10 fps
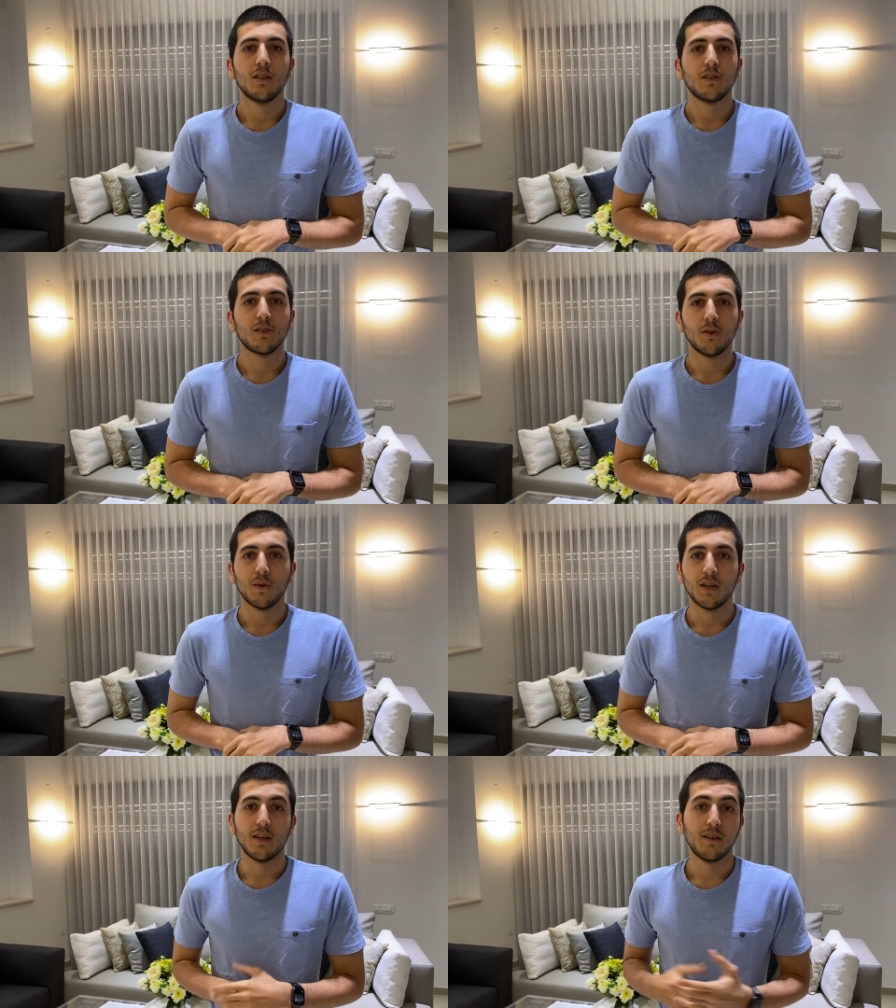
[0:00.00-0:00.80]

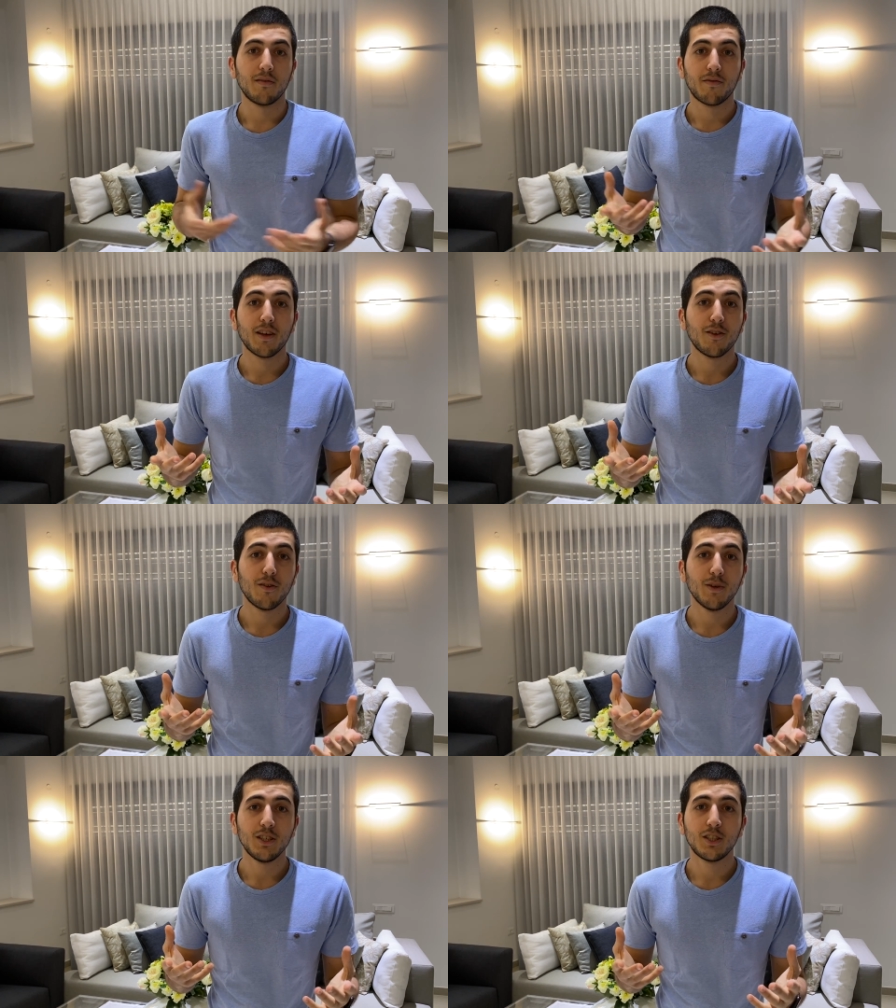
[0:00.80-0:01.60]
So thank you very
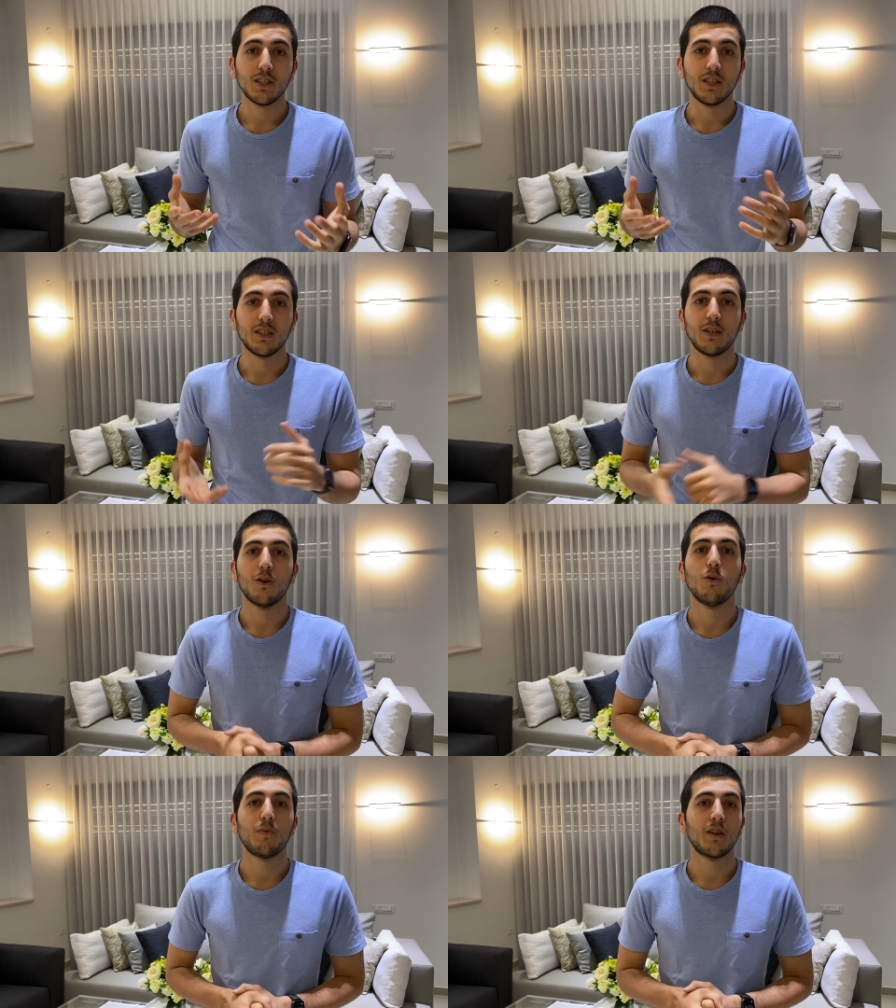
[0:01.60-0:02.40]
much, and I
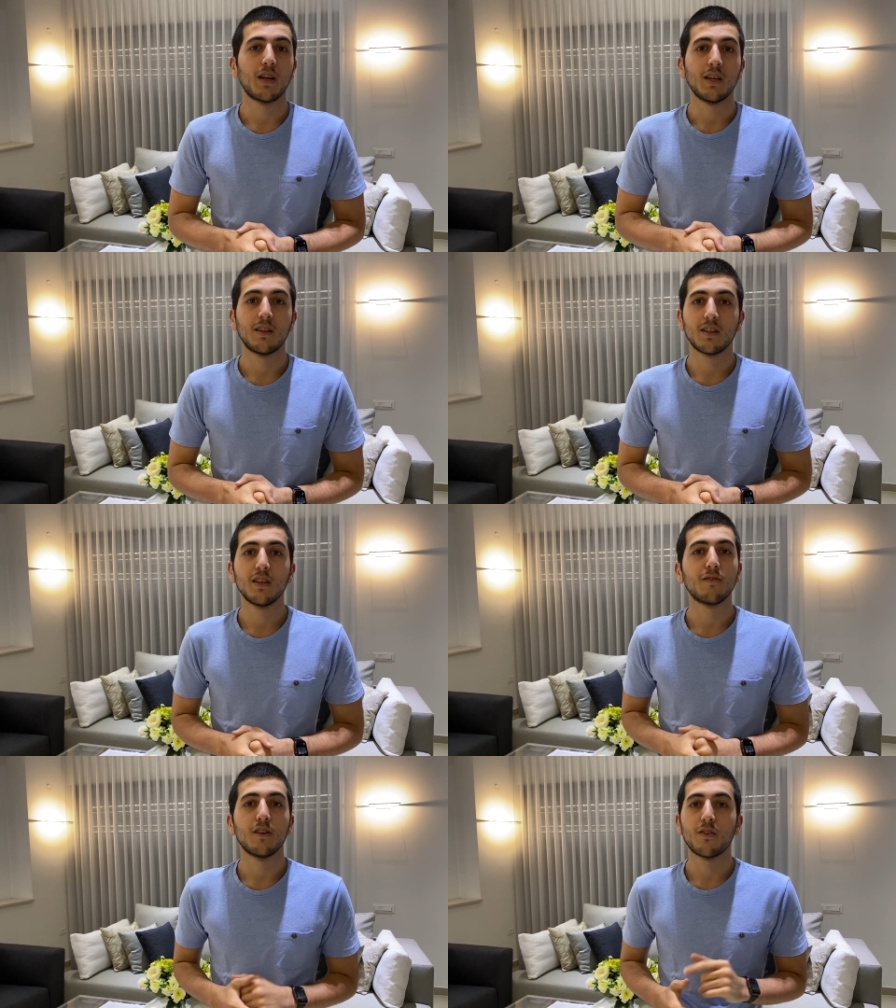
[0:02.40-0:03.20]
hope that I'll
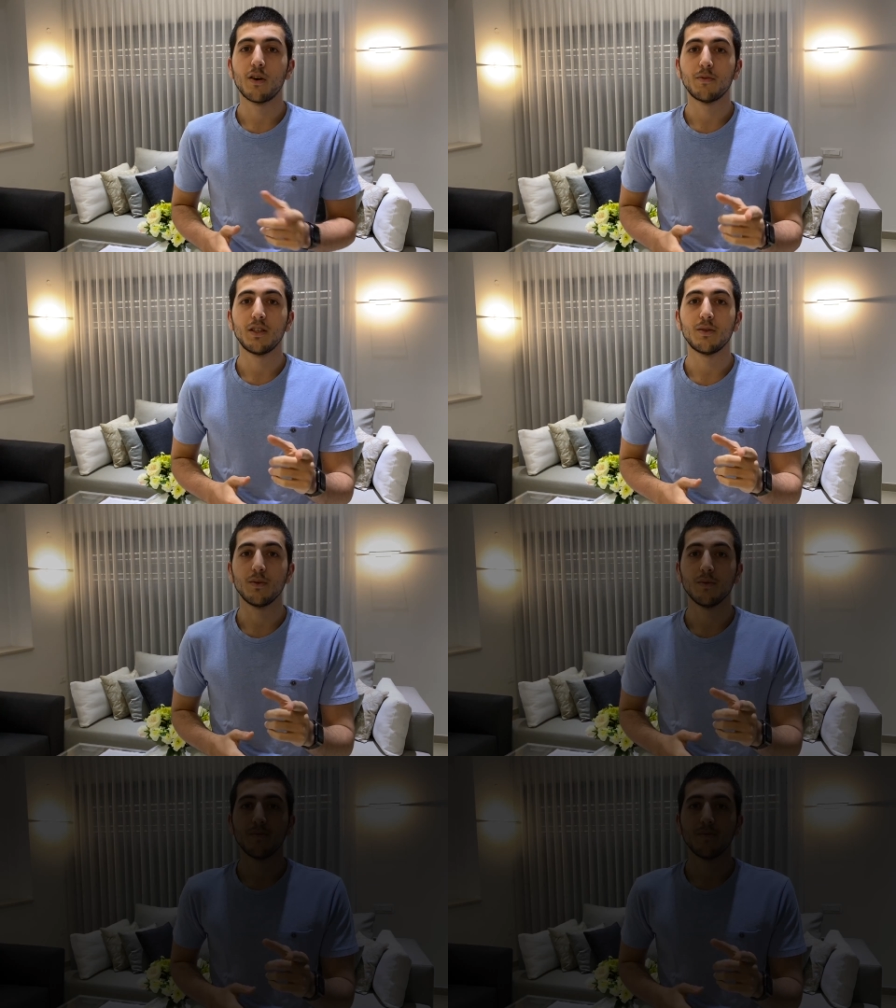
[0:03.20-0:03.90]
give another update soon.